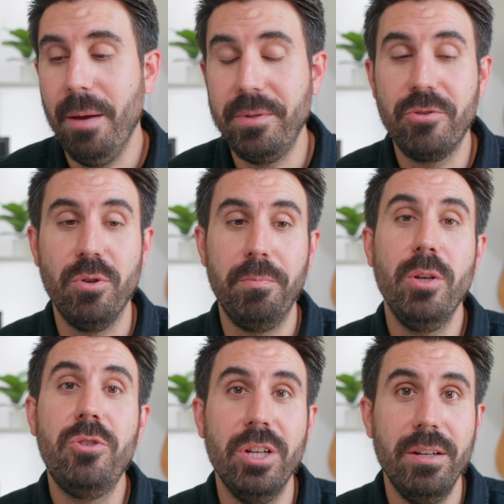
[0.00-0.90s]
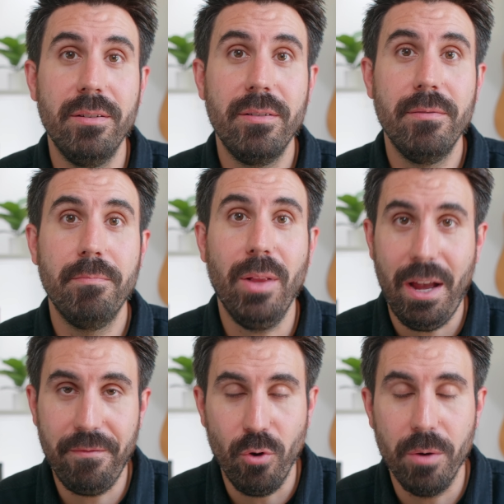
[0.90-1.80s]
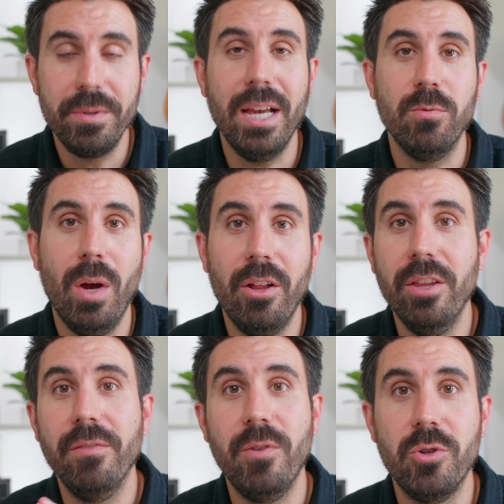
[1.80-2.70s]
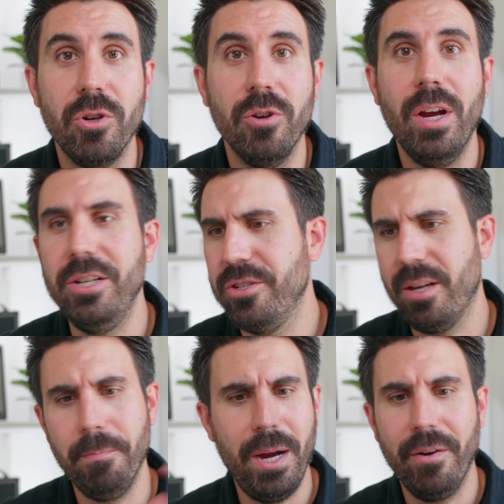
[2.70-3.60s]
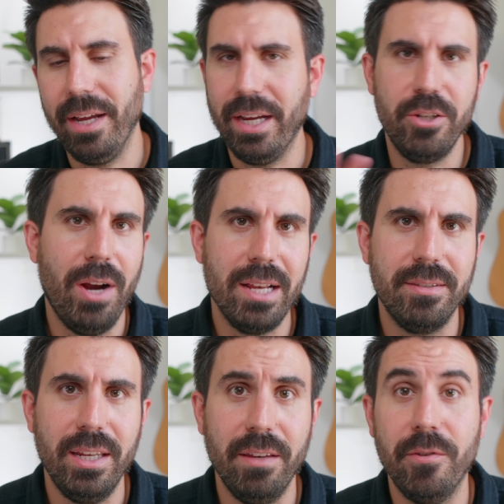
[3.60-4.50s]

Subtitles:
distribution platforms as well in the future and just comparing and contrasting.